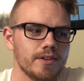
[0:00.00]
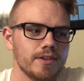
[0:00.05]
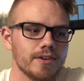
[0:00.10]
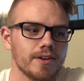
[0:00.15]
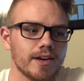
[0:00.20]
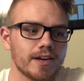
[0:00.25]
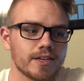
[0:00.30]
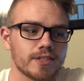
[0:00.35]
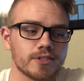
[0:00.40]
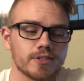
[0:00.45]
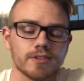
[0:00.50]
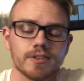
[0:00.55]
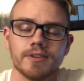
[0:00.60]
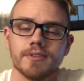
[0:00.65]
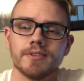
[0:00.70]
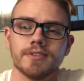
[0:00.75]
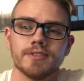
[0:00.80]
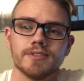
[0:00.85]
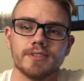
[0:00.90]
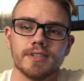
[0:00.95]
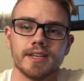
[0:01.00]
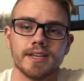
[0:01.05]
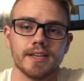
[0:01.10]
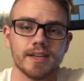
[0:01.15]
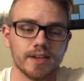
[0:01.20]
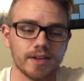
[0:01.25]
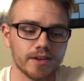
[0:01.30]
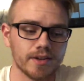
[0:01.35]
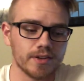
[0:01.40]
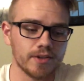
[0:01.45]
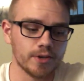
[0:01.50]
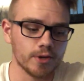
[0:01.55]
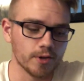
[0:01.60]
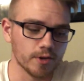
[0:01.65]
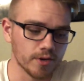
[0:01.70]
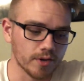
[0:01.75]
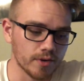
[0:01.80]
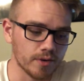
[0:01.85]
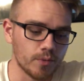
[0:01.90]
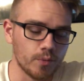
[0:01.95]
You're actually going to take
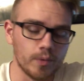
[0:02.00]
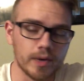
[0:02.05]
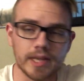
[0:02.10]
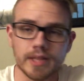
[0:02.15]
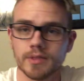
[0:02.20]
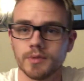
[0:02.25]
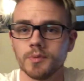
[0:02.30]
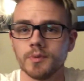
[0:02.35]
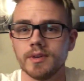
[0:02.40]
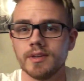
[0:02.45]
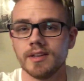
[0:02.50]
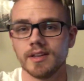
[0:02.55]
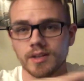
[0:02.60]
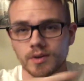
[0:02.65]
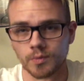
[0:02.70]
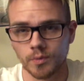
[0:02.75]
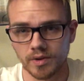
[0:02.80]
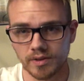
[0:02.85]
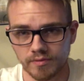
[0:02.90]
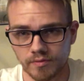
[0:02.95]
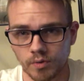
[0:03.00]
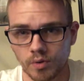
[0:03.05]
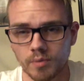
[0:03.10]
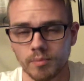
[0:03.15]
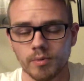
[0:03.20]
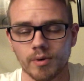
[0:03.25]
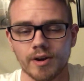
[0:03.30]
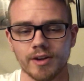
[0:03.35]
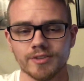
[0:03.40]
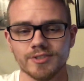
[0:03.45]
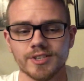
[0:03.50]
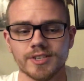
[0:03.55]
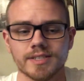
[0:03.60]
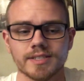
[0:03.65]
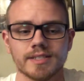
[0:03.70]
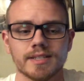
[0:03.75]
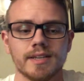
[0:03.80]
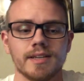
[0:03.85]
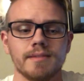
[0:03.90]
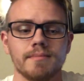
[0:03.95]
your week 3 and week 4
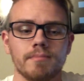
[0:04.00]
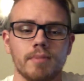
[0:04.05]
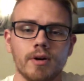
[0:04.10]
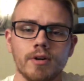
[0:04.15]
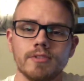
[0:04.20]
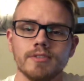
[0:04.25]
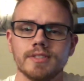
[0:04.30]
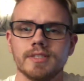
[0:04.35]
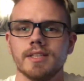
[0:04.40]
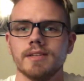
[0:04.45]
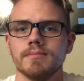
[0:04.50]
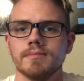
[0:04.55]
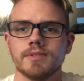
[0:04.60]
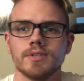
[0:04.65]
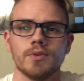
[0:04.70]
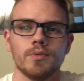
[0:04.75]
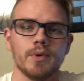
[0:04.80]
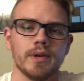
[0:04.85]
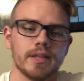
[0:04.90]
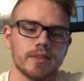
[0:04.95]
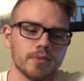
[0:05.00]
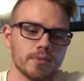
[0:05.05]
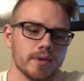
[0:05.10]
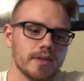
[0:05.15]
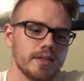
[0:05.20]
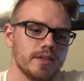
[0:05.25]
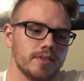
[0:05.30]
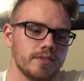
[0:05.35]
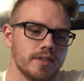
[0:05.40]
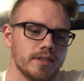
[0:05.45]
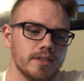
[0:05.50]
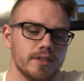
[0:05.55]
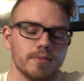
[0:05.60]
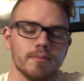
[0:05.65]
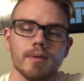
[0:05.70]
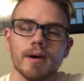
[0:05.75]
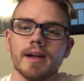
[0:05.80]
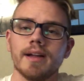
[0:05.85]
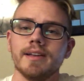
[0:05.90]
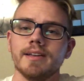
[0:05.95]
projects and pose them. So week 3 you did your
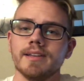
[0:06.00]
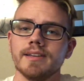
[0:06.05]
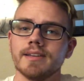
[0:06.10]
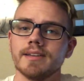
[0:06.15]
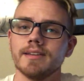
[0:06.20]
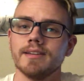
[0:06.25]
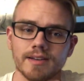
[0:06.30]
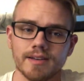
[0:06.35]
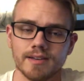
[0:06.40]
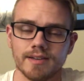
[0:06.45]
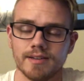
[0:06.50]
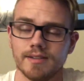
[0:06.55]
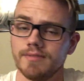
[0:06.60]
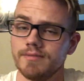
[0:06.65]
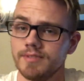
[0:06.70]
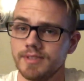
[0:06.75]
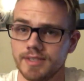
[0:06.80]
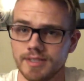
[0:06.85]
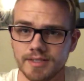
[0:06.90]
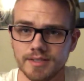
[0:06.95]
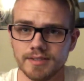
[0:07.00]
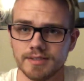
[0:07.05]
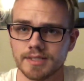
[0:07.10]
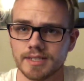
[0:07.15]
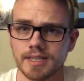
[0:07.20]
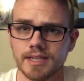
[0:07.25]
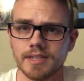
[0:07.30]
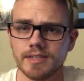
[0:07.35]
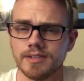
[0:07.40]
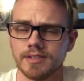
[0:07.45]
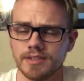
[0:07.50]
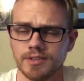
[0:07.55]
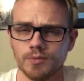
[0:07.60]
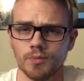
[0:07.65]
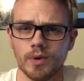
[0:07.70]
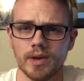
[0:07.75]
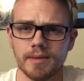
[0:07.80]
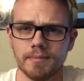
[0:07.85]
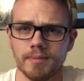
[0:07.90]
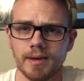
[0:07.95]
binding, the skin
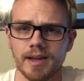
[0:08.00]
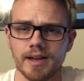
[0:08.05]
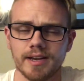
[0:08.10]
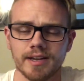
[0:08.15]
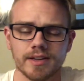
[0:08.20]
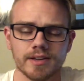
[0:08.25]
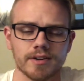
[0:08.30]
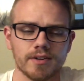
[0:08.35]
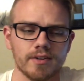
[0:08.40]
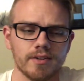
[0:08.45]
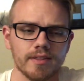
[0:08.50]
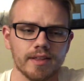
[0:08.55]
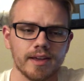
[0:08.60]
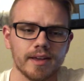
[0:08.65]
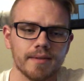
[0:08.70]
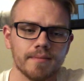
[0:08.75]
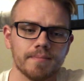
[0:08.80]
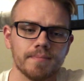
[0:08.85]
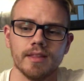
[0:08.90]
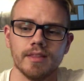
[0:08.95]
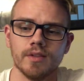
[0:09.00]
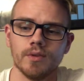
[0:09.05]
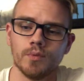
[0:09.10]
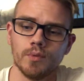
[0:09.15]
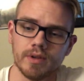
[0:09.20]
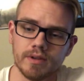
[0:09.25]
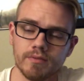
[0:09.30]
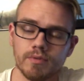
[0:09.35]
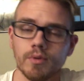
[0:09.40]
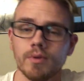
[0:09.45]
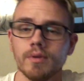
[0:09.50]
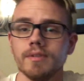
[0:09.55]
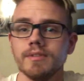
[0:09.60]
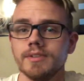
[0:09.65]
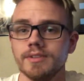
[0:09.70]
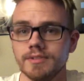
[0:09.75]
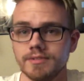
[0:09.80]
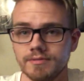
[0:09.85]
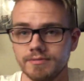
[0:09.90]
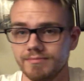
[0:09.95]
and weight painting and all that, and then week 4
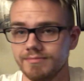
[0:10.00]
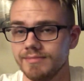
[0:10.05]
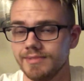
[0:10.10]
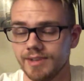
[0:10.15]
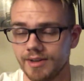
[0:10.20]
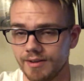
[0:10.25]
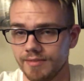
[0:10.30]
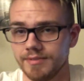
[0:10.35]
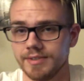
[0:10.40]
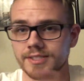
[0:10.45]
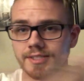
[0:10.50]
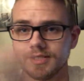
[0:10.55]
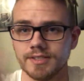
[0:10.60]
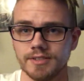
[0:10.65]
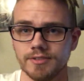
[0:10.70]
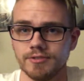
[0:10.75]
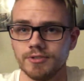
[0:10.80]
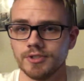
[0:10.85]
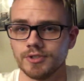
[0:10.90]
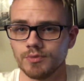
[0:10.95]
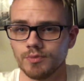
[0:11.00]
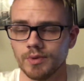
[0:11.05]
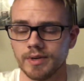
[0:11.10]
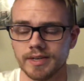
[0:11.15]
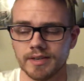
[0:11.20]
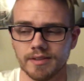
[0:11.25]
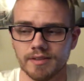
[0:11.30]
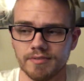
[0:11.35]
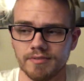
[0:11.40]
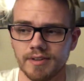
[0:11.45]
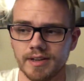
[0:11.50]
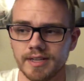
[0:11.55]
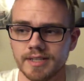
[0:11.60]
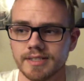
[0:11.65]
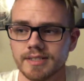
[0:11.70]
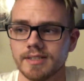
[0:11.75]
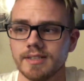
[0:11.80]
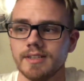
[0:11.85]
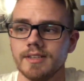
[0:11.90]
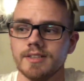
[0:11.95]
you just rigged the
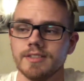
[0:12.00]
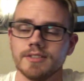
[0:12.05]
face.